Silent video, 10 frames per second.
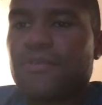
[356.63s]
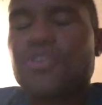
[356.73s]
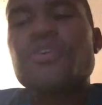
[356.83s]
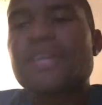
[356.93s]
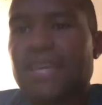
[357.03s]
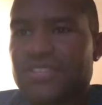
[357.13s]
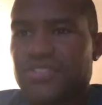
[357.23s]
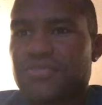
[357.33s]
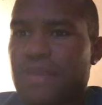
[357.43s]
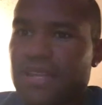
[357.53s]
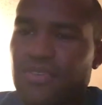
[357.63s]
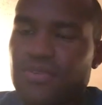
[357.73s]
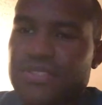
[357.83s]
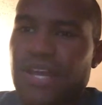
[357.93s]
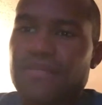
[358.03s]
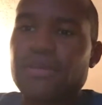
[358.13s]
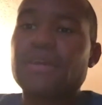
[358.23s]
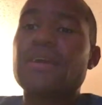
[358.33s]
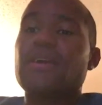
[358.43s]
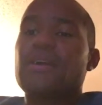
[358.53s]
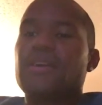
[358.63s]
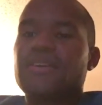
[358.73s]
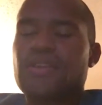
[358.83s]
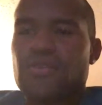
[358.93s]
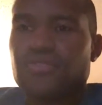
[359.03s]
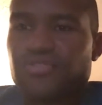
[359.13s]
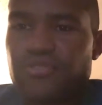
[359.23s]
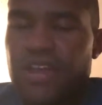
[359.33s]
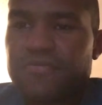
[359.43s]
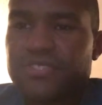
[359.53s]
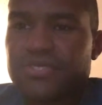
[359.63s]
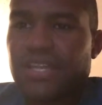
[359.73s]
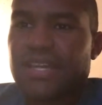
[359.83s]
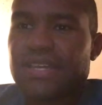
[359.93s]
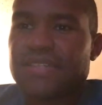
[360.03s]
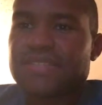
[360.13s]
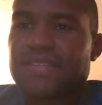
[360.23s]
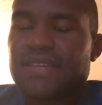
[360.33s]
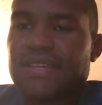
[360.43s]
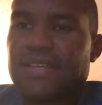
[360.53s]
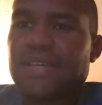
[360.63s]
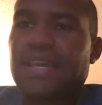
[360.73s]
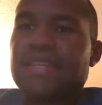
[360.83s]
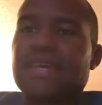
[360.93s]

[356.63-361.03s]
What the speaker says: Well, you're engaging your back the whole time, but drive with your legs, and